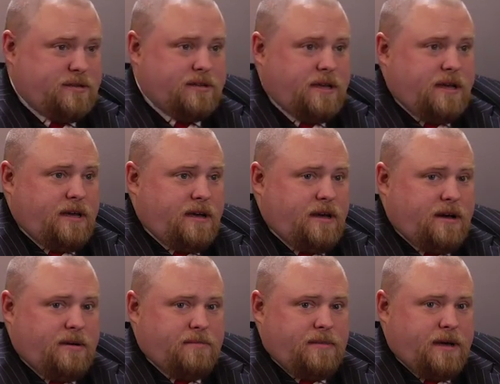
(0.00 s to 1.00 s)

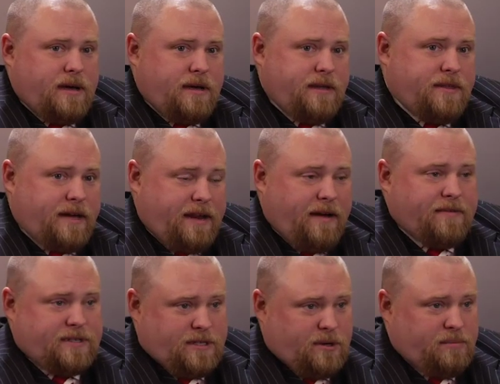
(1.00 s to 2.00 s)
I think in
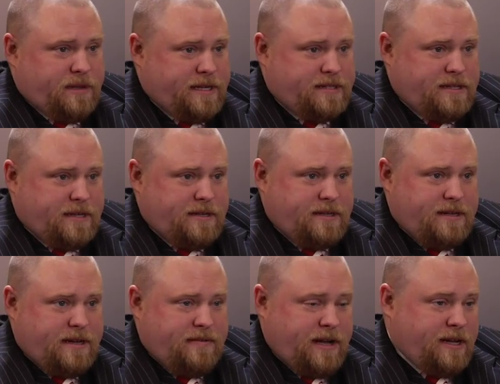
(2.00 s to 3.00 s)
every single place that
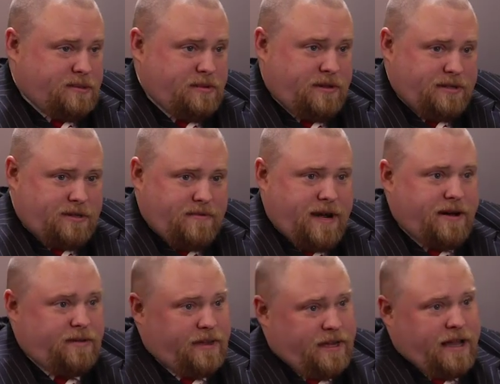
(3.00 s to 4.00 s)
every hospital that's
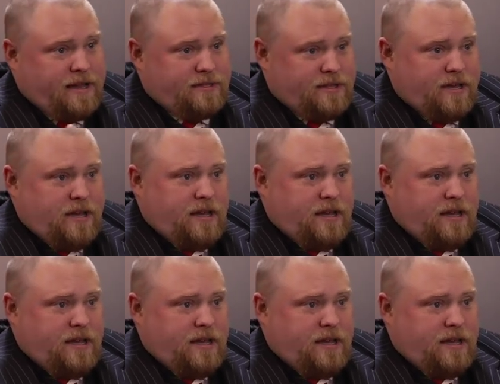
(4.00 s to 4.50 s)
around that has